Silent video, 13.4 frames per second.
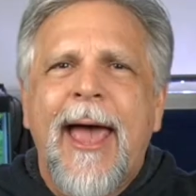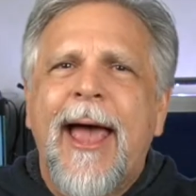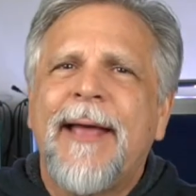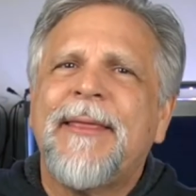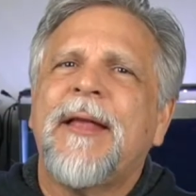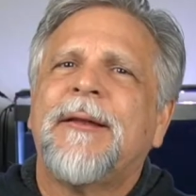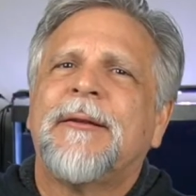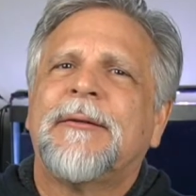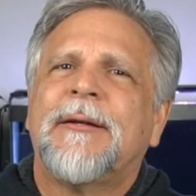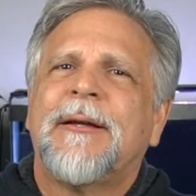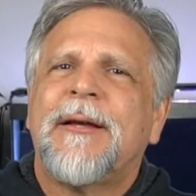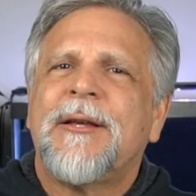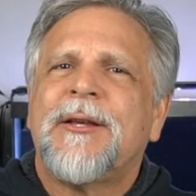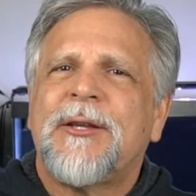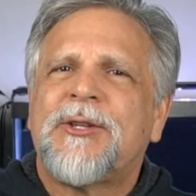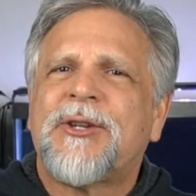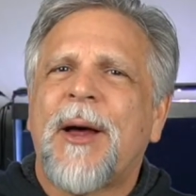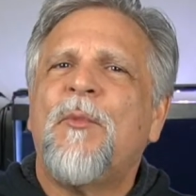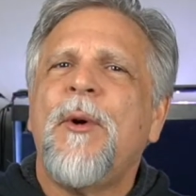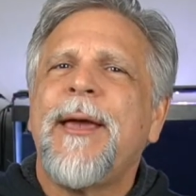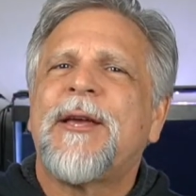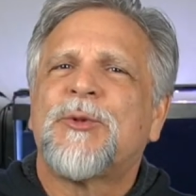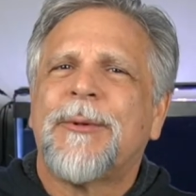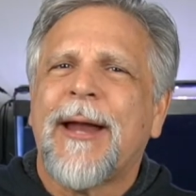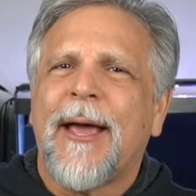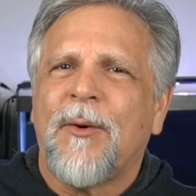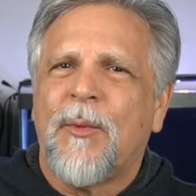And then some weeks
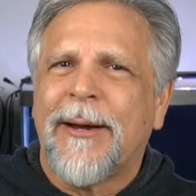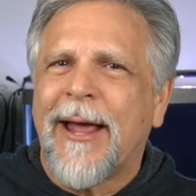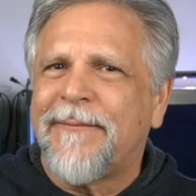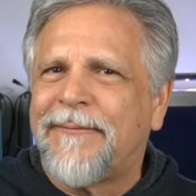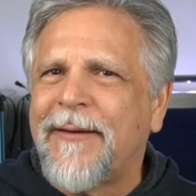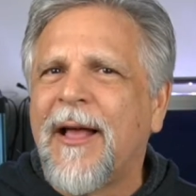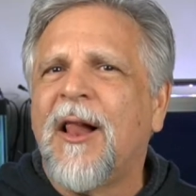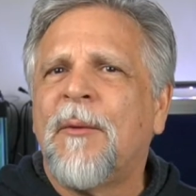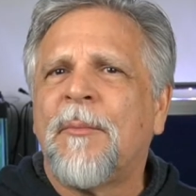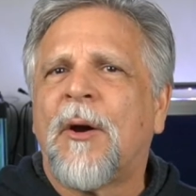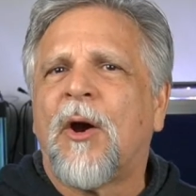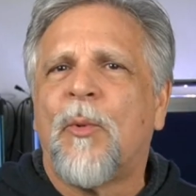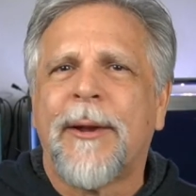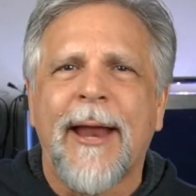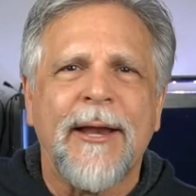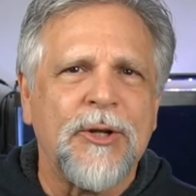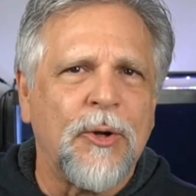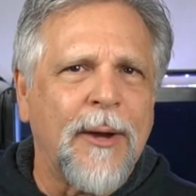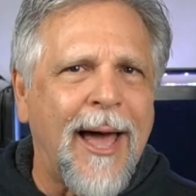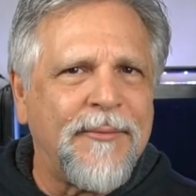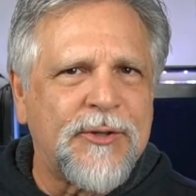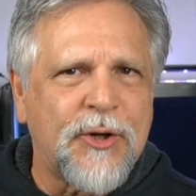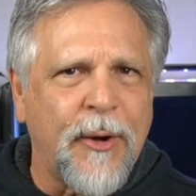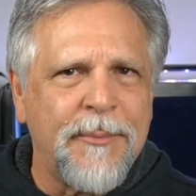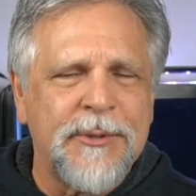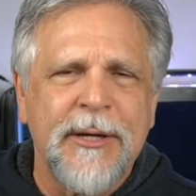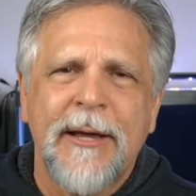when I when I film or when I do live
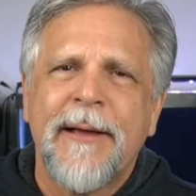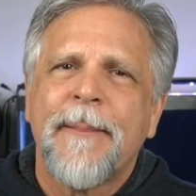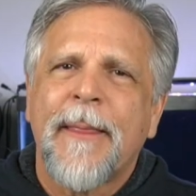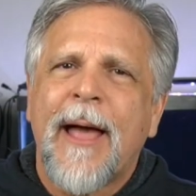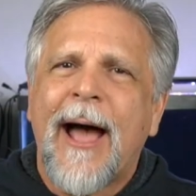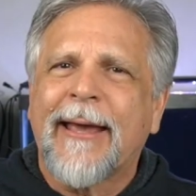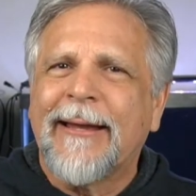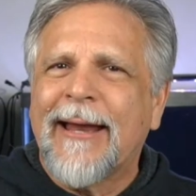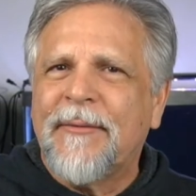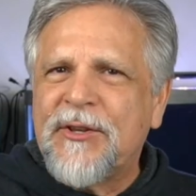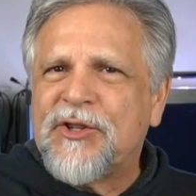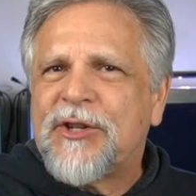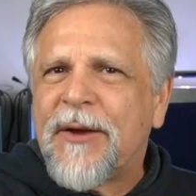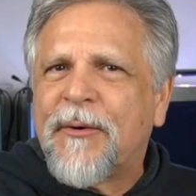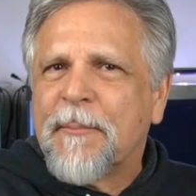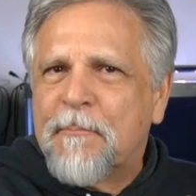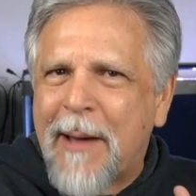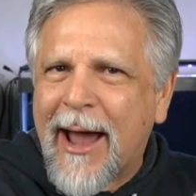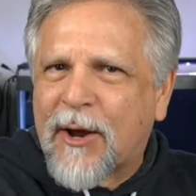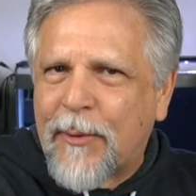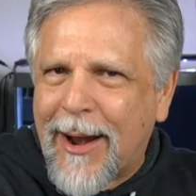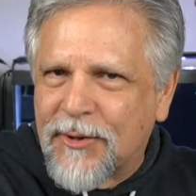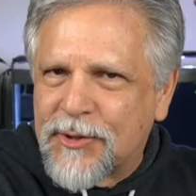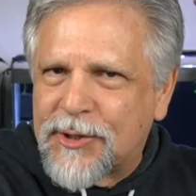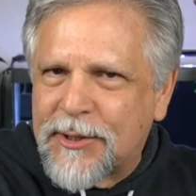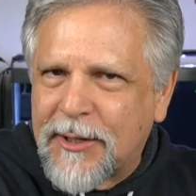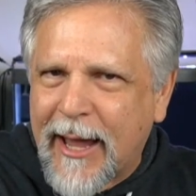streams, I can have these different
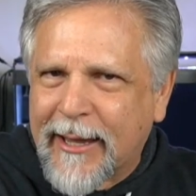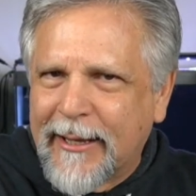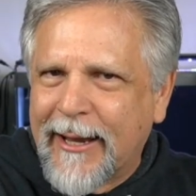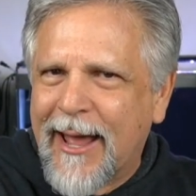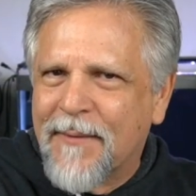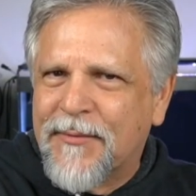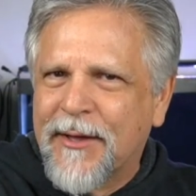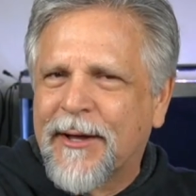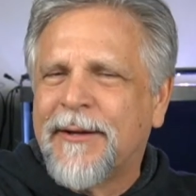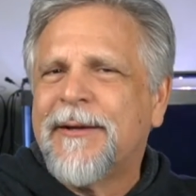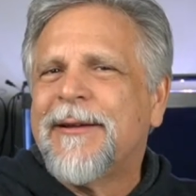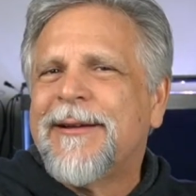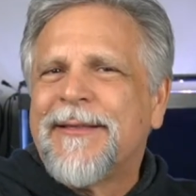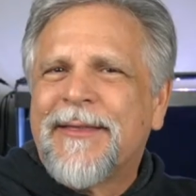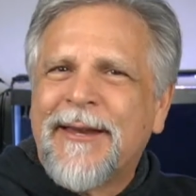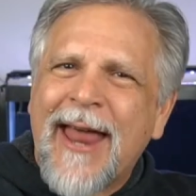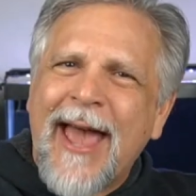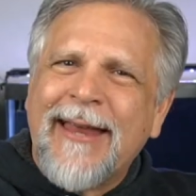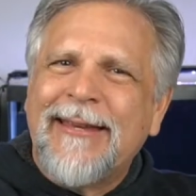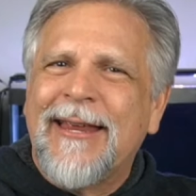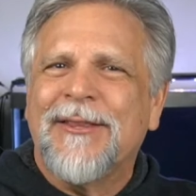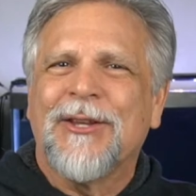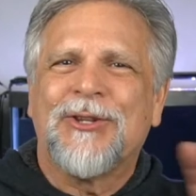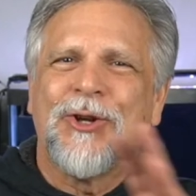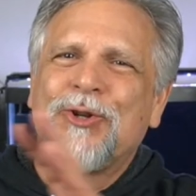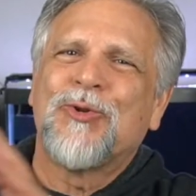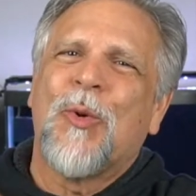backgrounds. I can have the the 90, the
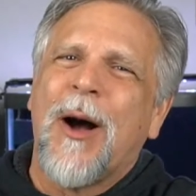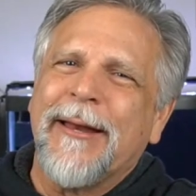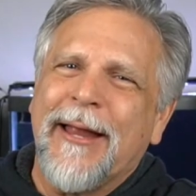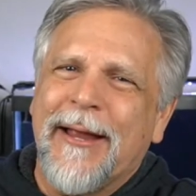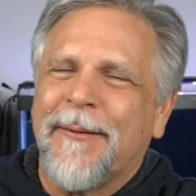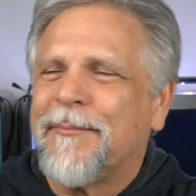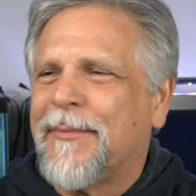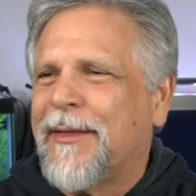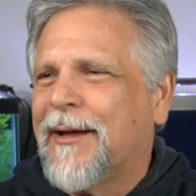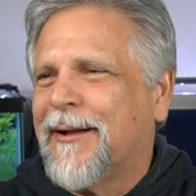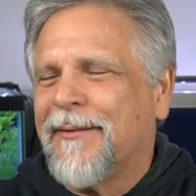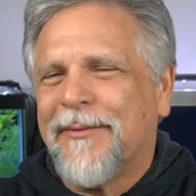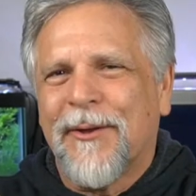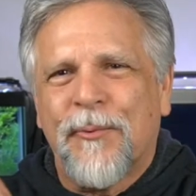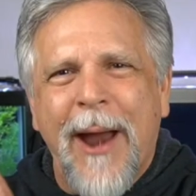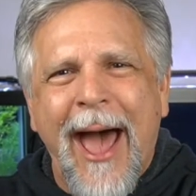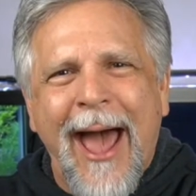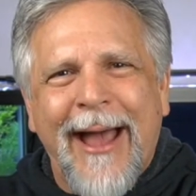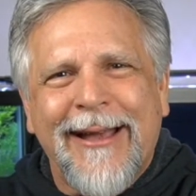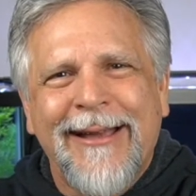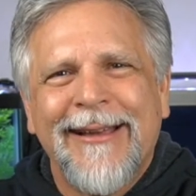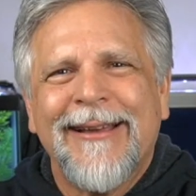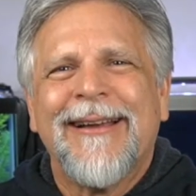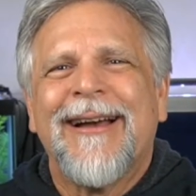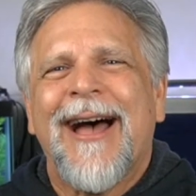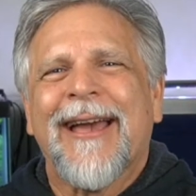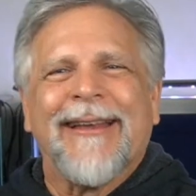220, the the rack.
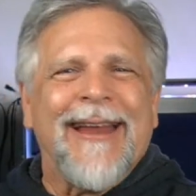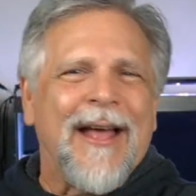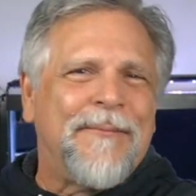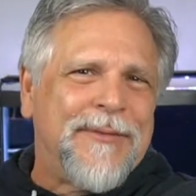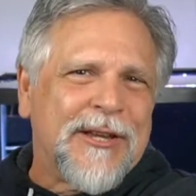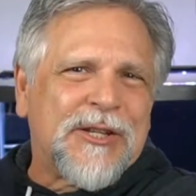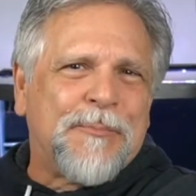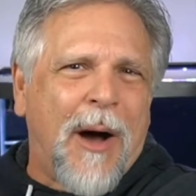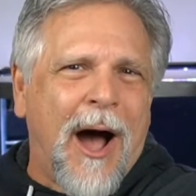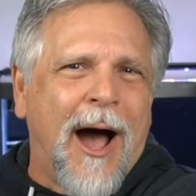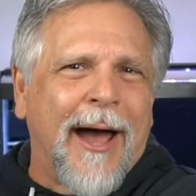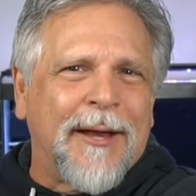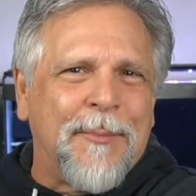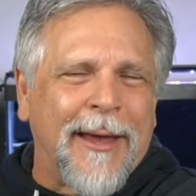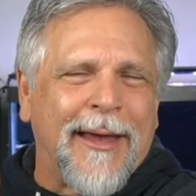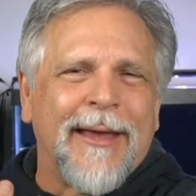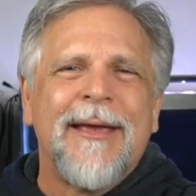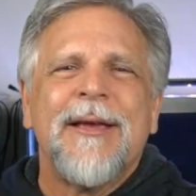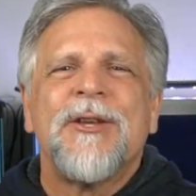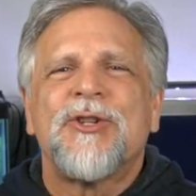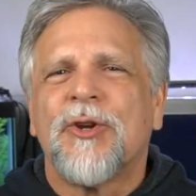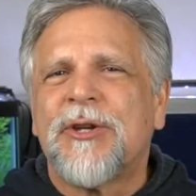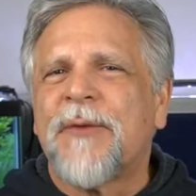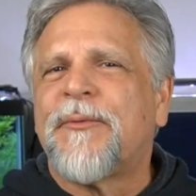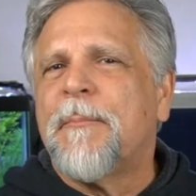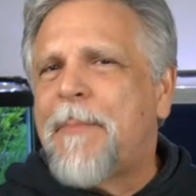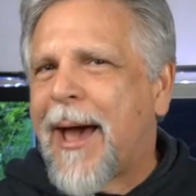I can have this behind me. So
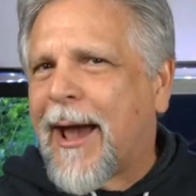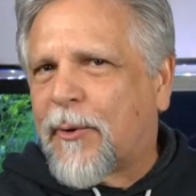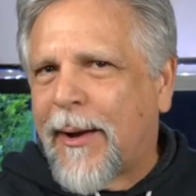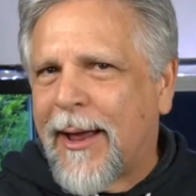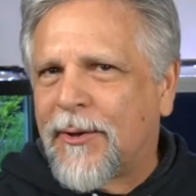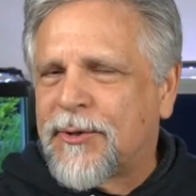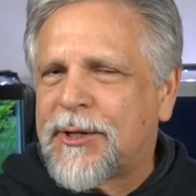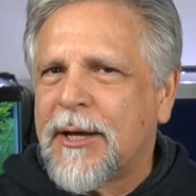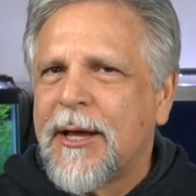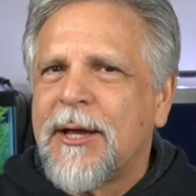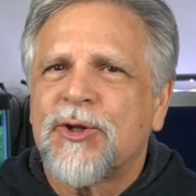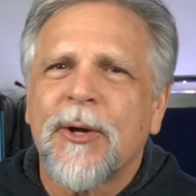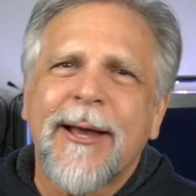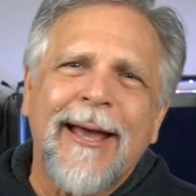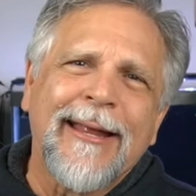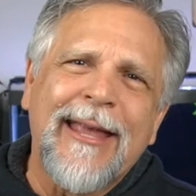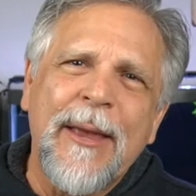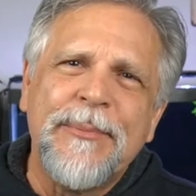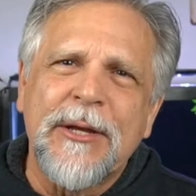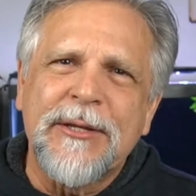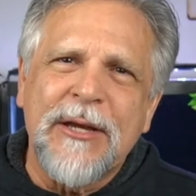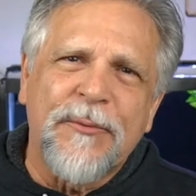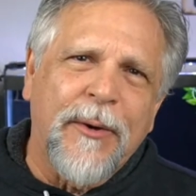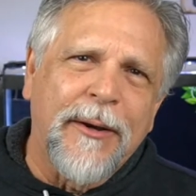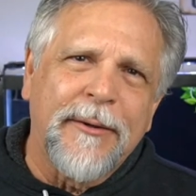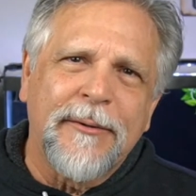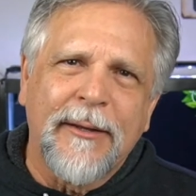different backgrounds. So it kind of keeps it
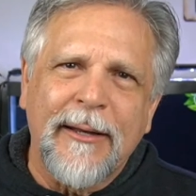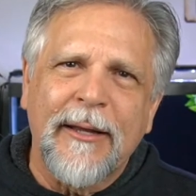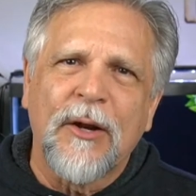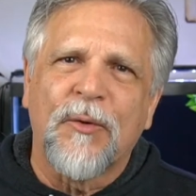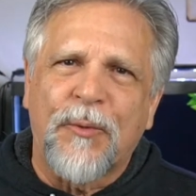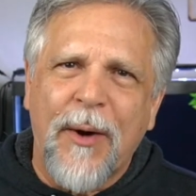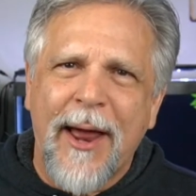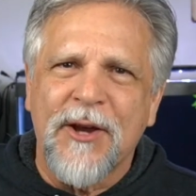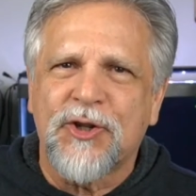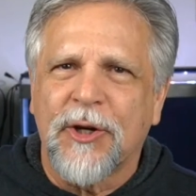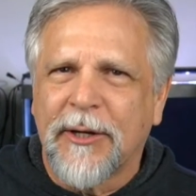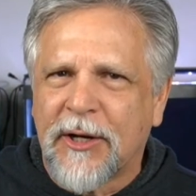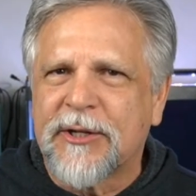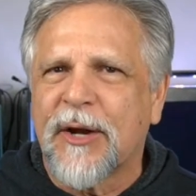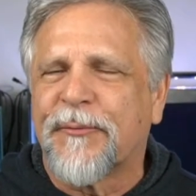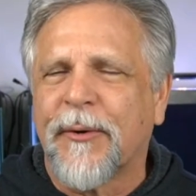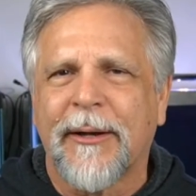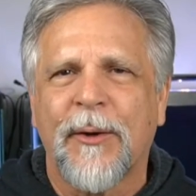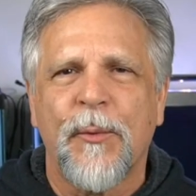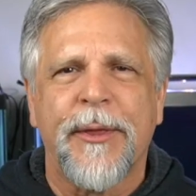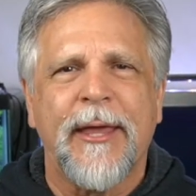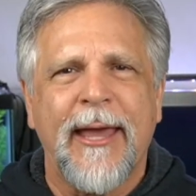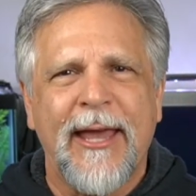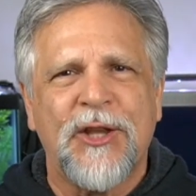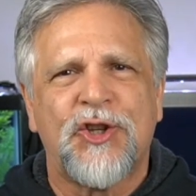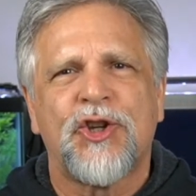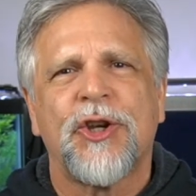different, a little fresh, a little different with
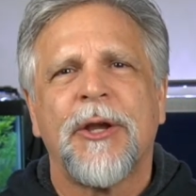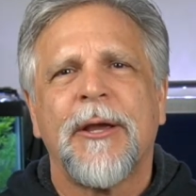each